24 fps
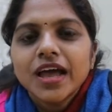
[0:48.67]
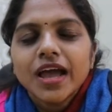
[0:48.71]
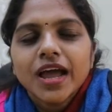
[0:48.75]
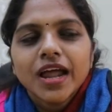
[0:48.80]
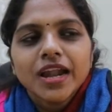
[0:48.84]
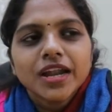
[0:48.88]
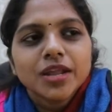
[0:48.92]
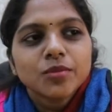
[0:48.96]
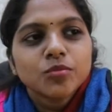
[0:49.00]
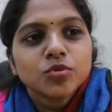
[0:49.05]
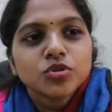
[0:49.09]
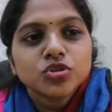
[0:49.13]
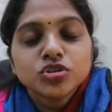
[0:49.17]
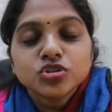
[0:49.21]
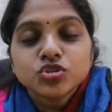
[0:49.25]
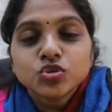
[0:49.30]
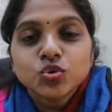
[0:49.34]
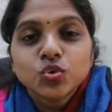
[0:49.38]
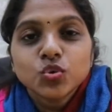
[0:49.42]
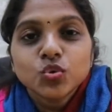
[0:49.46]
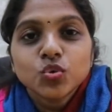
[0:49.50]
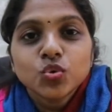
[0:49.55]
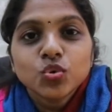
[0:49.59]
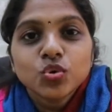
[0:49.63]
And about the
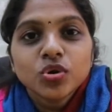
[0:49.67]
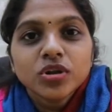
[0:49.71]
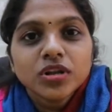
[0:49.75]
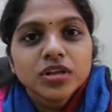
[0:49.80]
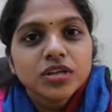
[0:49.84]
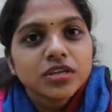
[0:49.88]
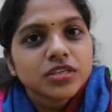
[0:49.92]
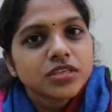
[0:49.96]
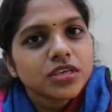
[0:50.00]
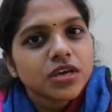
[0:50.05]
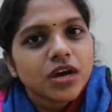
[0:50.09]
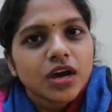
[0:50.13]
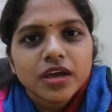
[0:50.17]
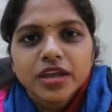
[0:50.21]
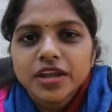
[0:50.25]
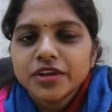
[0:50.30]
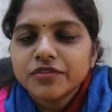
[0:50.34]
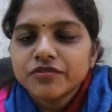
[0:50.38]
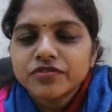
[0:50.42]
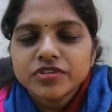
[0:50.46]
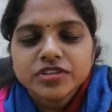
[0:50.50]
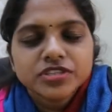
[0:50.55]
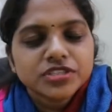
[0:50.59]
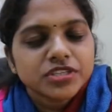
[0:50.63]
school, yeah,
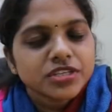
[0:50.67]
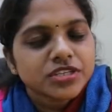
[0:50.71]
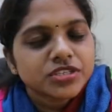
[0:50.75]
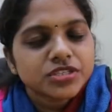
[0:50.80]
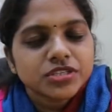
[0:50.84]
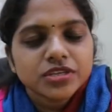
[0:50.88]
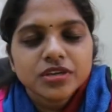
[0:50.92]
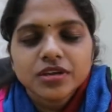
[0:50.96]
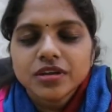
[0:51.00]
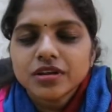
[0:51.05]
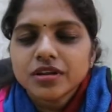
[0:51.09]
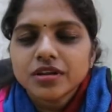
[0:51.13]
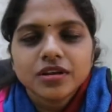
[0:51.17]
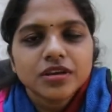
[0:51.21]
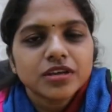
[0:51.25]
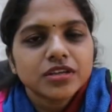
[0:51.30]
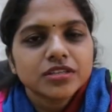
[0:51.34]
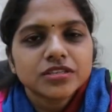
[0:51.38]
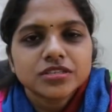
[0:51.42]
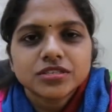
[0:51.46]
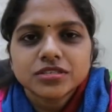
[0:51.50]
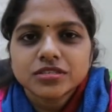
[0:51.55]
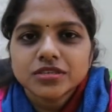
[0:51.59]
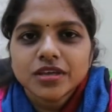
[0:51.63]
infrastructure,
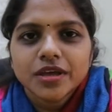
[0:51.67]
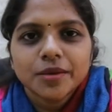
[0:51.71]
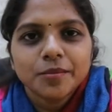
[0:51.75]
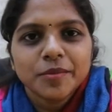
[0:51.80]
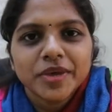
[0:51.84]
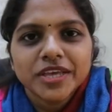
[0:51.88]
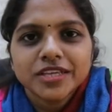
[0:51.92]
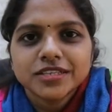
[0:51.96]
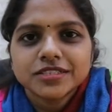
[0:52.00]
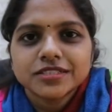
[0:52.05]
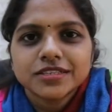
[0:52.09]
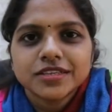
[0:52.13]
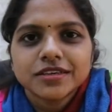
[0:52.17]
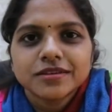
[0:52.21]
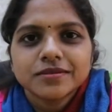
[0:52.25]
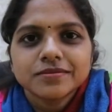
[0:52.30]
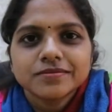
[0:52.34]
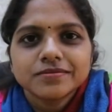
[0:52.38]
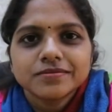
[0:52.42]
it's amazing.